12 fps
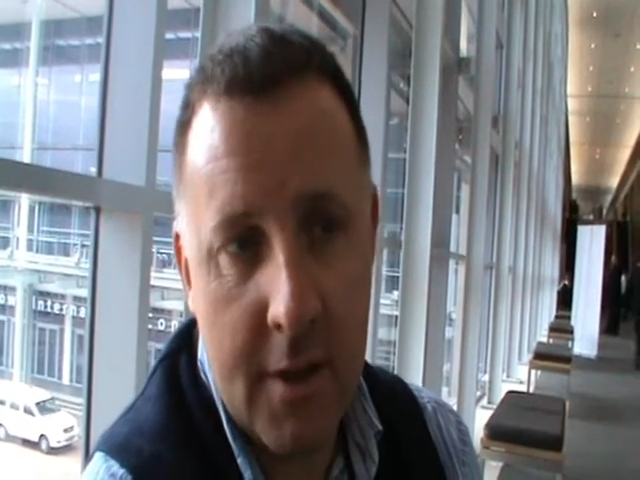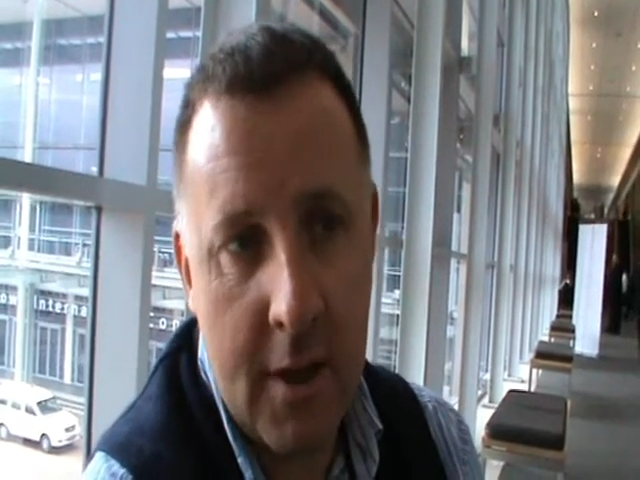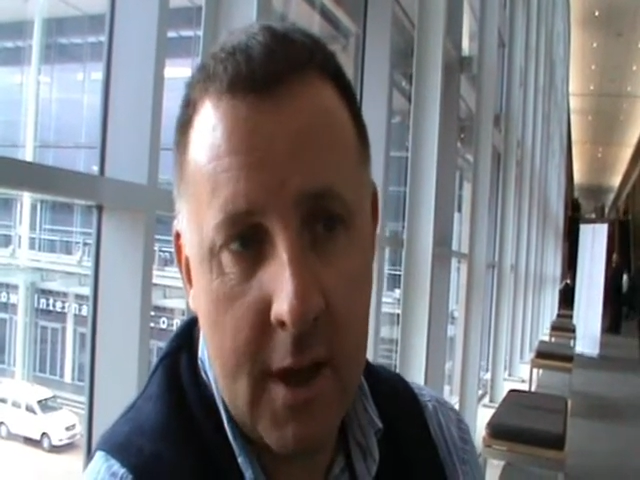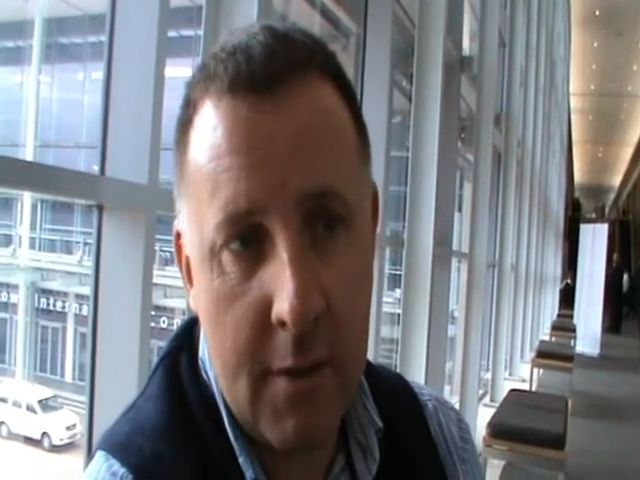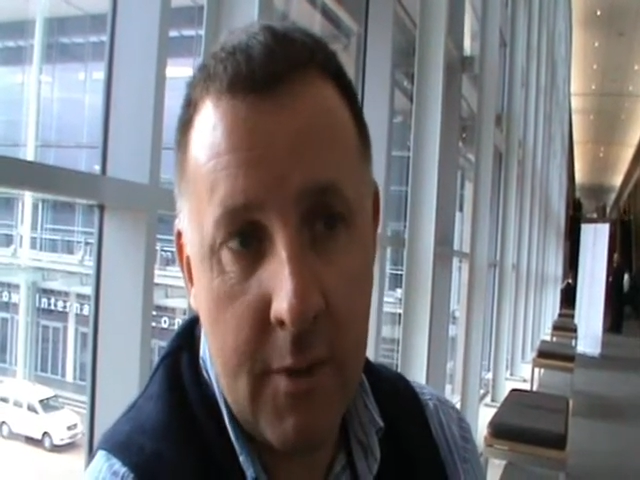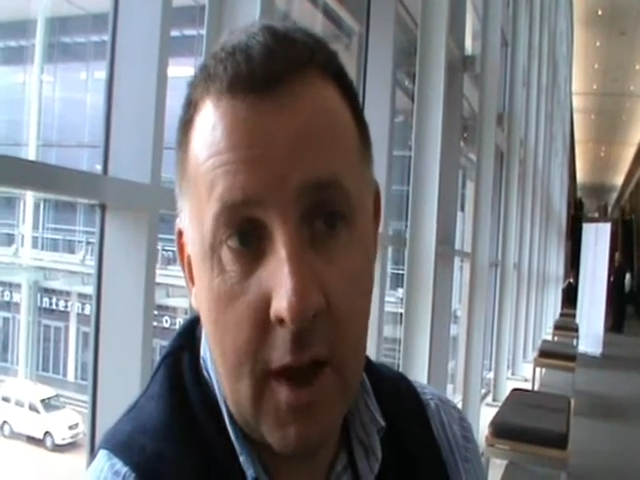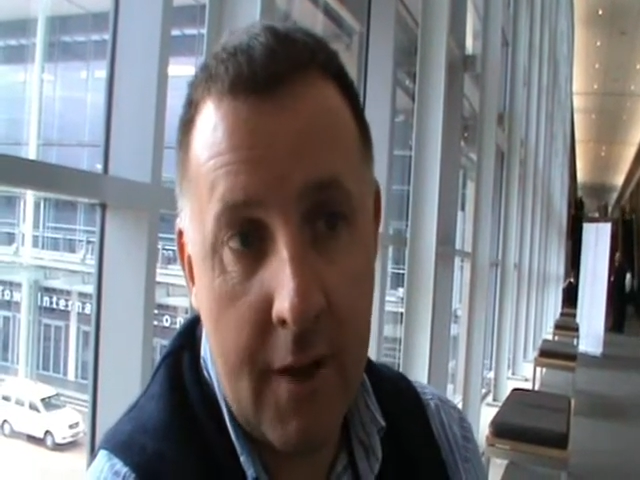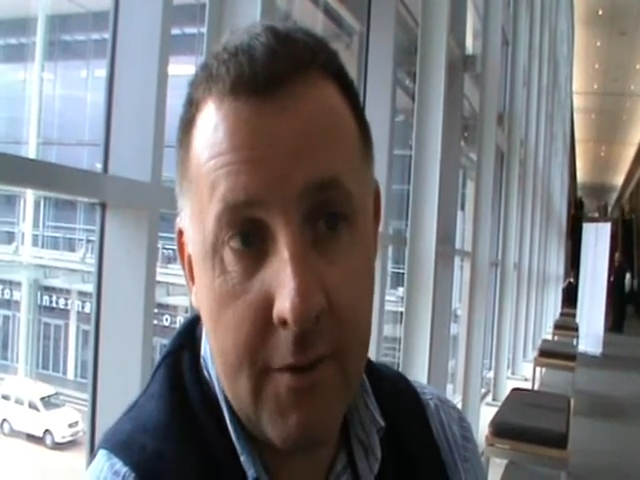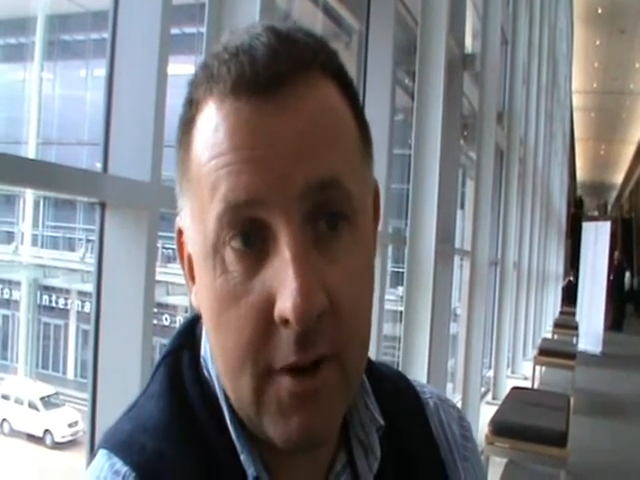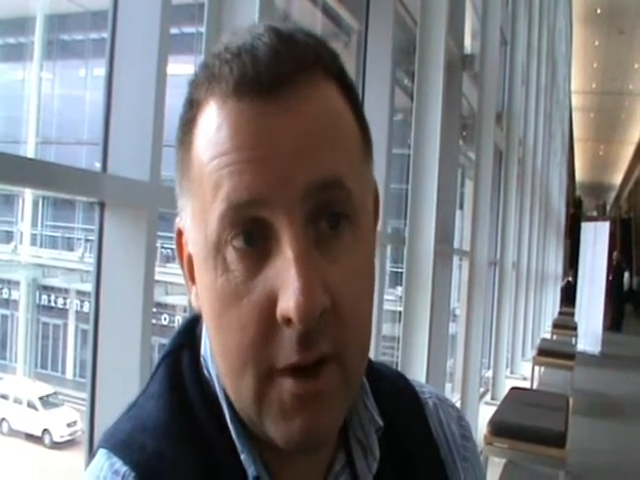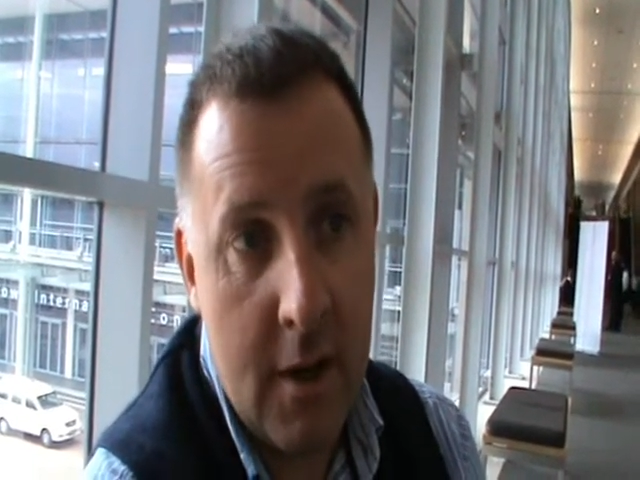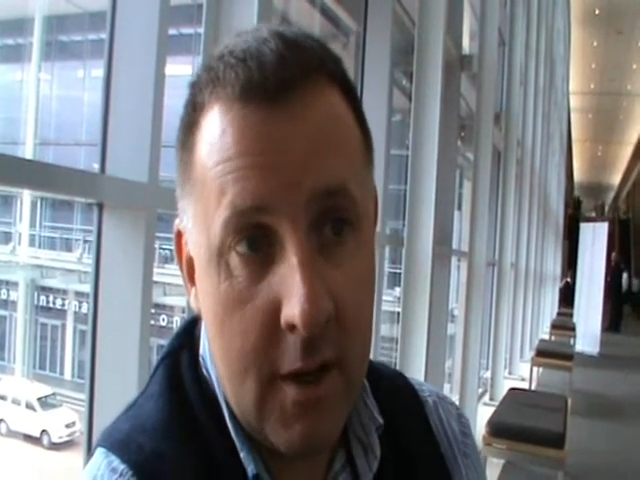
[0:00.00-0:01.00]
So here we
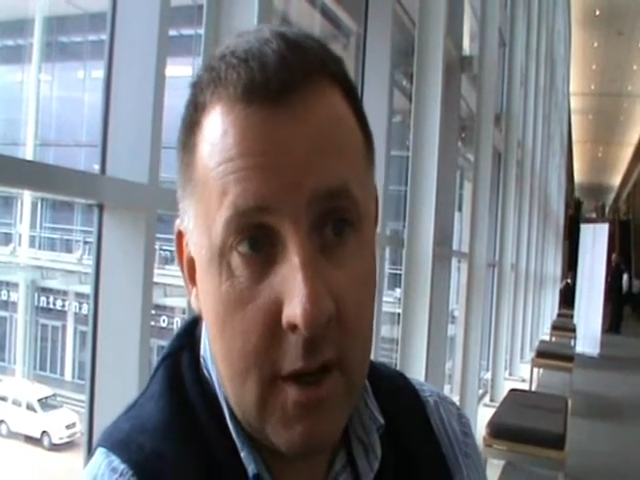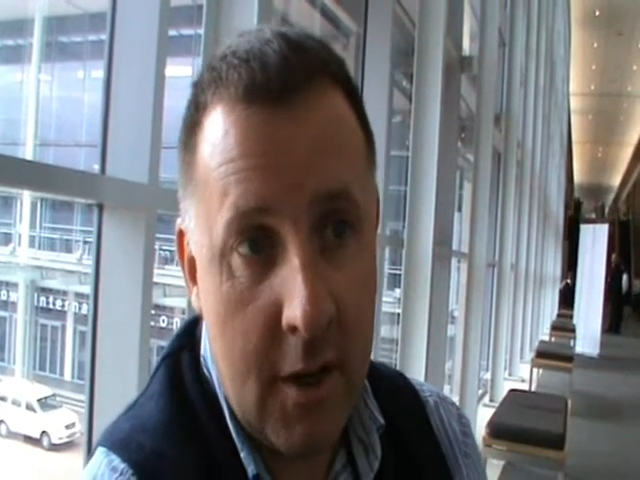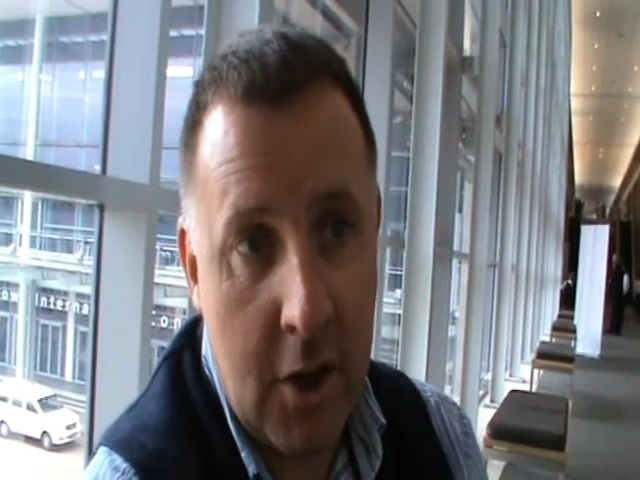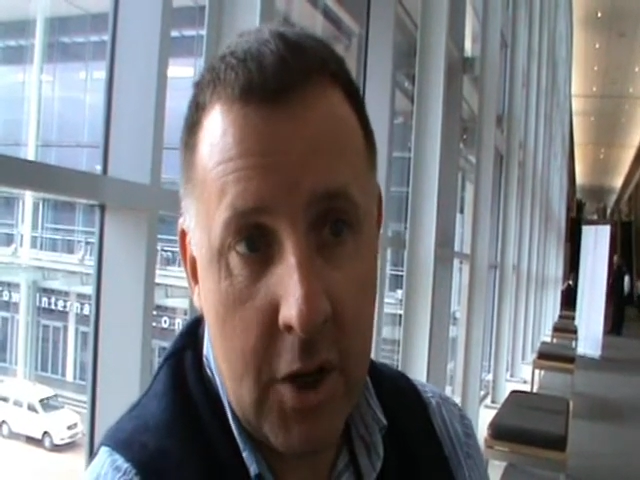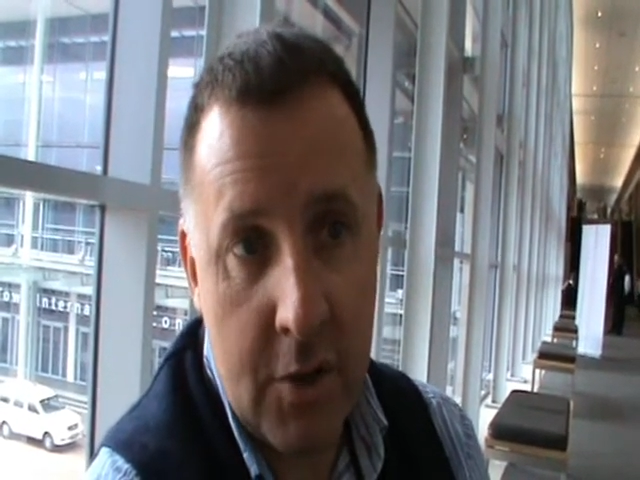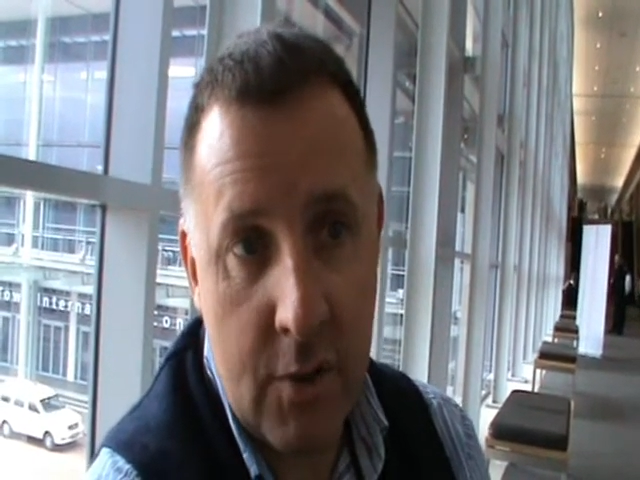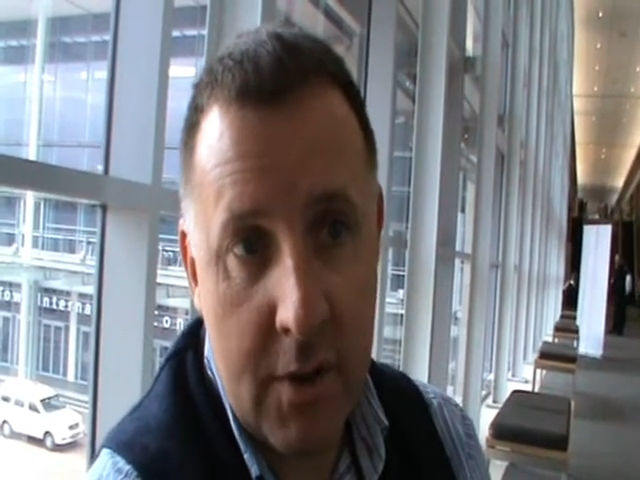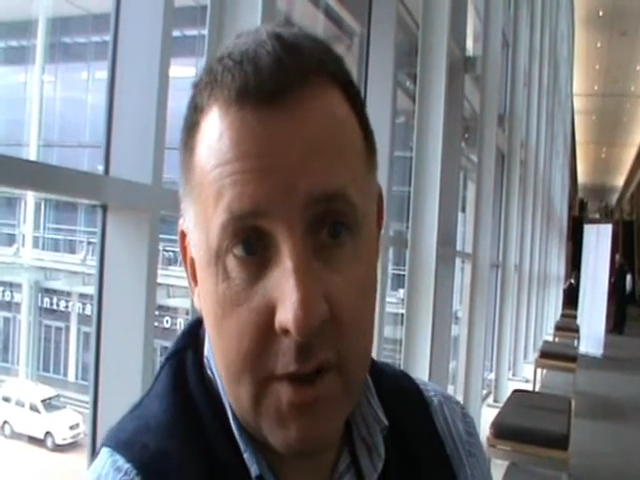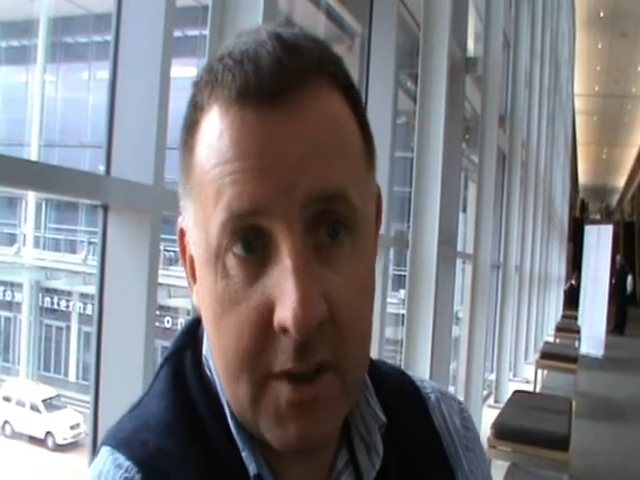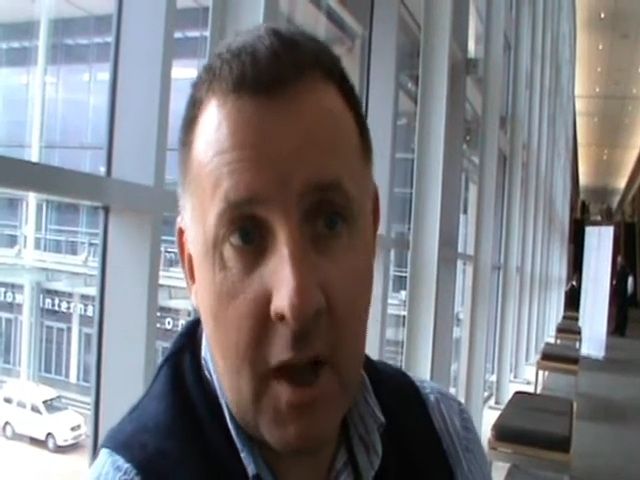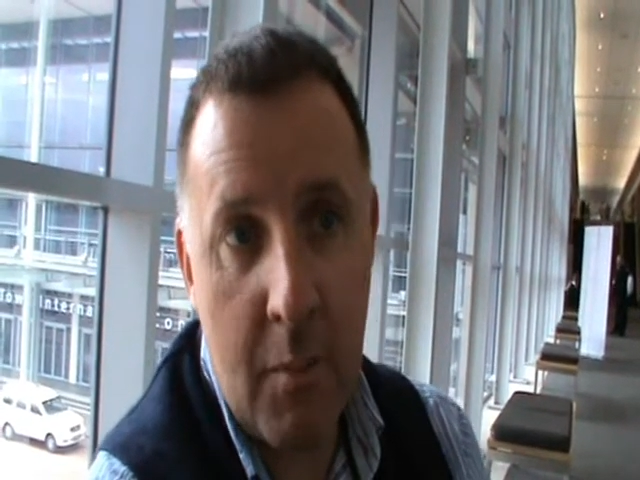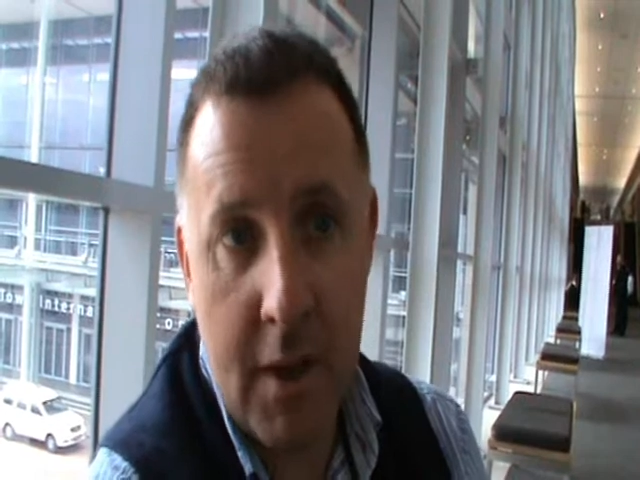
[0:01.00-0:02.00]
have a country
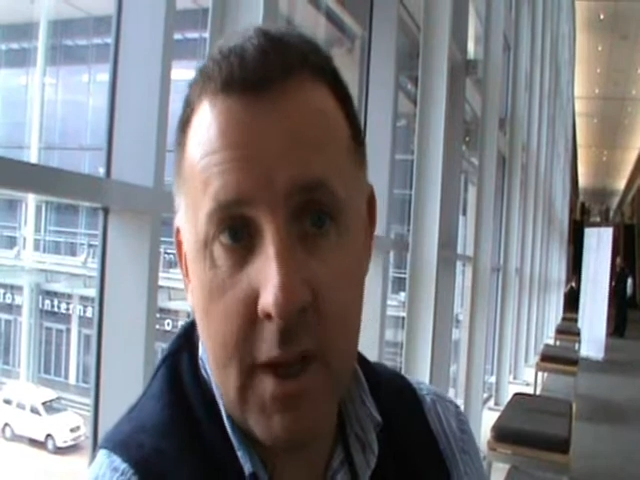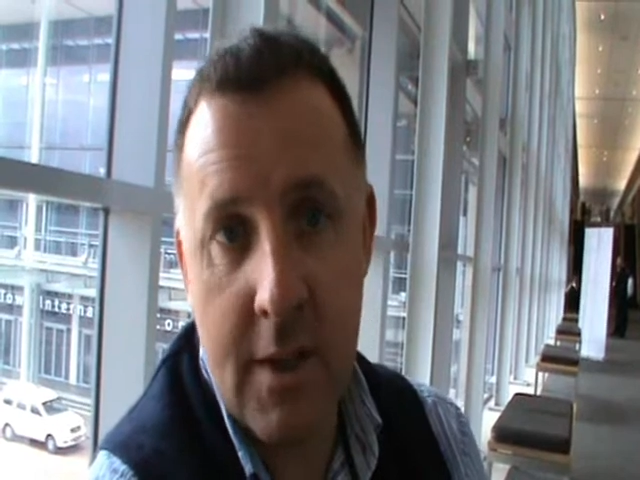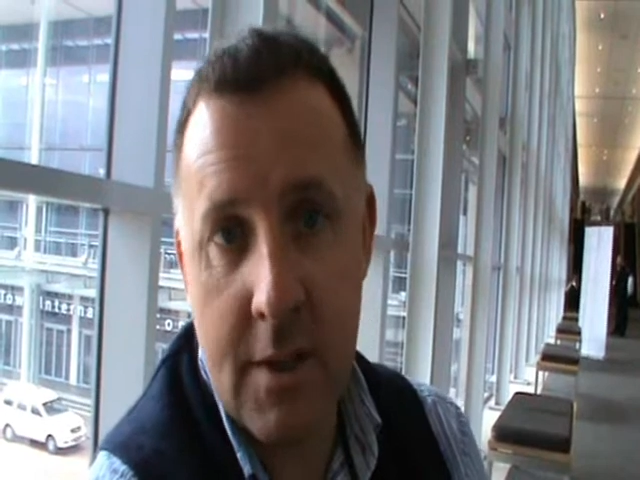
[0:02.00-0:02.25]
that's coming